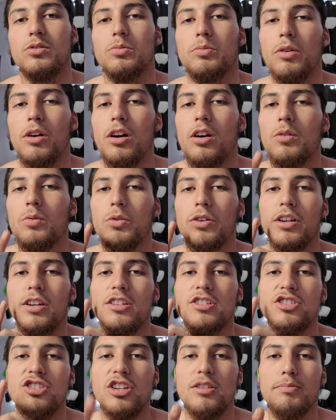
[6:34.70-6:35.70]
tomorrow we're going
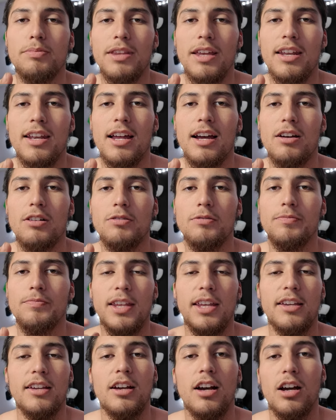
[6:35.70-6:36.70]
to ship that out.
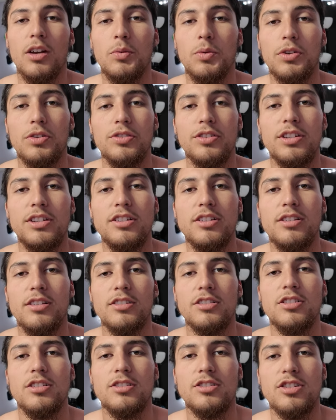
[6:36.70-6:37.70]
Thank God we don't need a
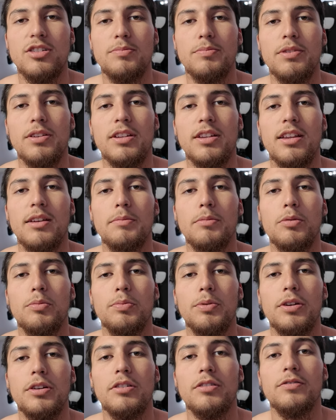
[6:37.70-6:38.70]
shipping label
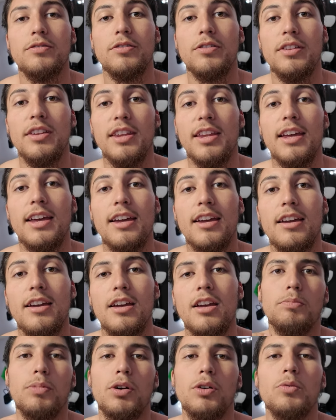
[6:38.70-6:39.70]
printer for that.
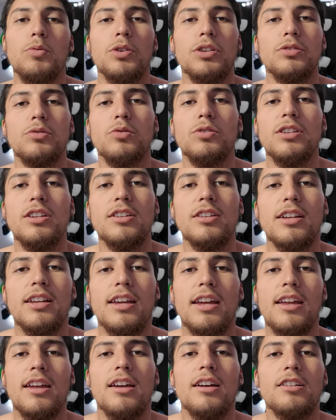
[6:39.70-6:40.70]
But we do need to
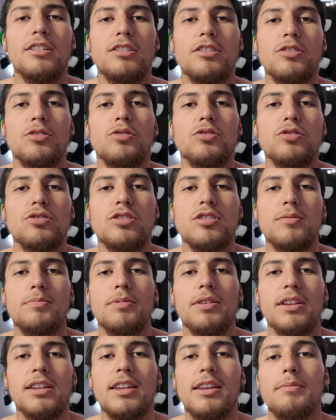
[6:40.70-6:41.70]
get a new
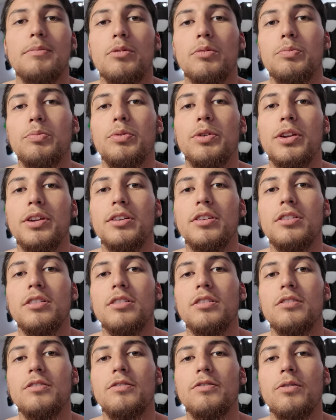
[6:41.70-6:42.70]
shipping label
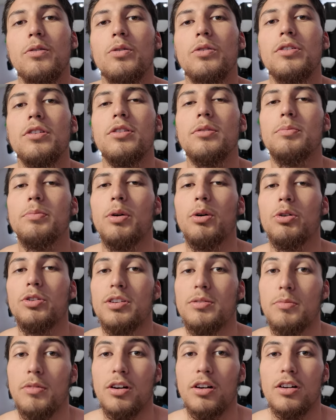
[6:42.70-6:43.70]
printer for the
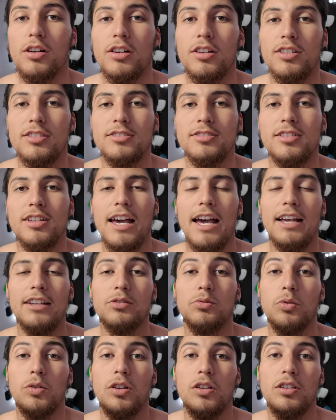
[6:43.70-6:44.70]
Pokemon cards
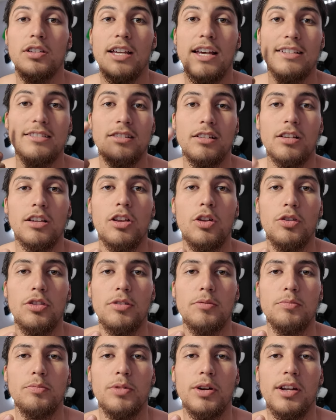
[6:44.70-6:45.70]
as well as the
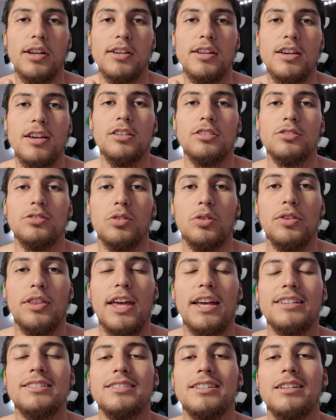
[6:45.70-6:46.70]
clothing brand. So
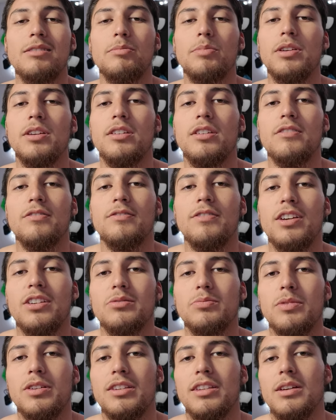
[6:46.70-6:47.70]
that's going to be an
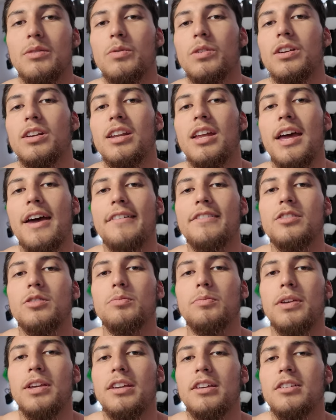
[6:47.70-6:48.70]
investment that we're going to have to
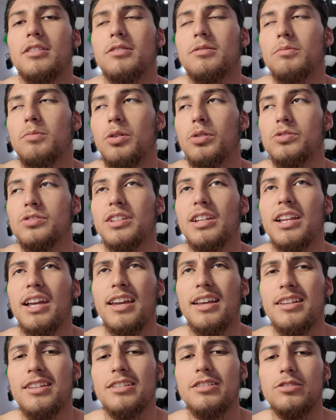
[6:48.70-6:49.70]
make most
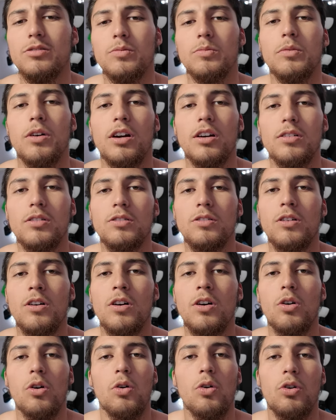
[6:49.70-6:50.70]
likely tomorrow
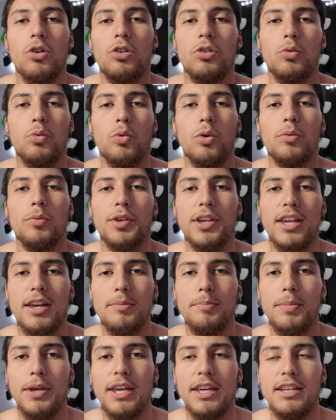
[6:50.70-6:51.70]
or when we
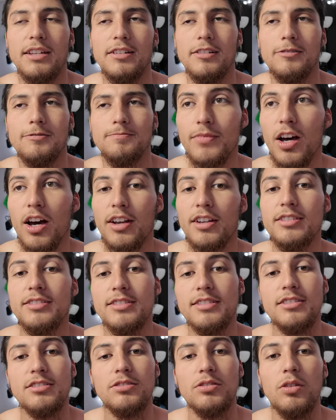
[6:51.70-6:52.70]
get paid.
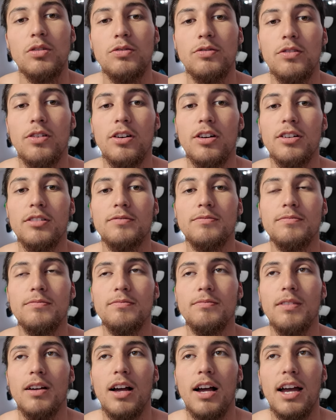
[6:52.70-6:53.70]
Honestly, so far,
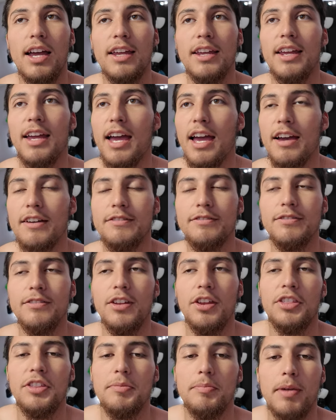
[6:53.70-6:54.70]
I have
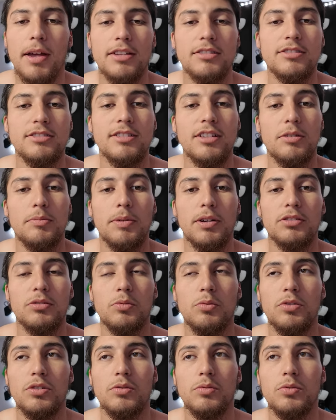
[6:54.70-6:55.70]
nothing bad to say about the
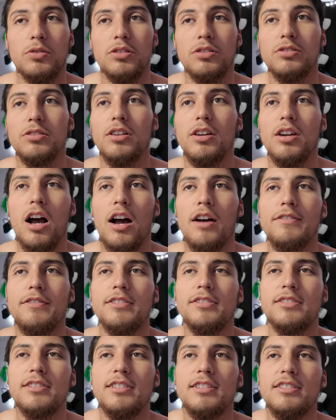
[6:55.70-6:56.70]
real world.
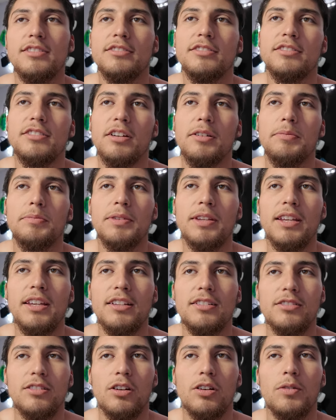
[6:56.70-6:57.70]
Obviously, some
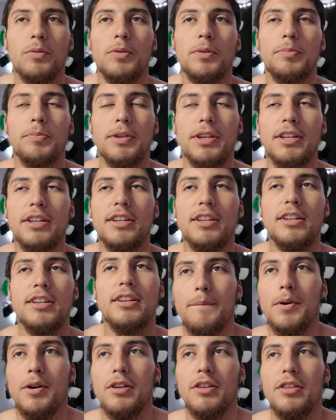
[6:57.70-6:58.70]
things are
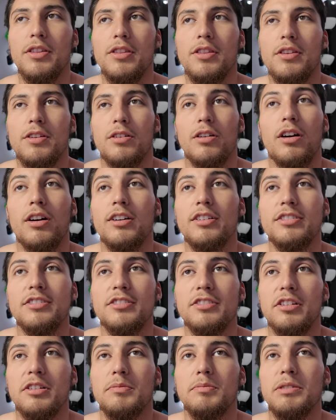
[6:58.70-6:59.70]
repeated, but there are
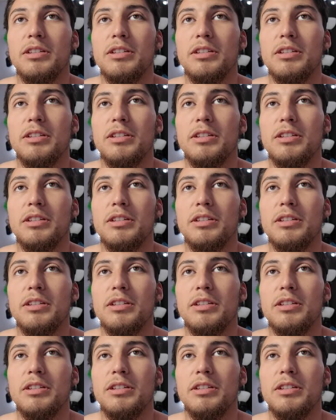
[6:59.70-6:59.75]
some